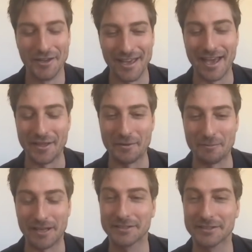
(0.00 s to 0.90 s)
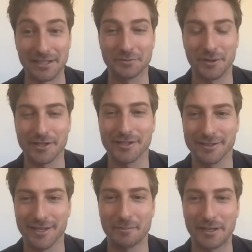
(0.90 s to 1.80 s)
Yeah, that makes sense, brother.
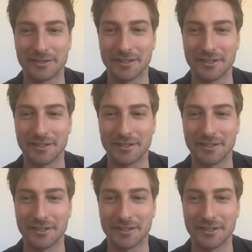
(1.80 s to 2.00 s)
That makes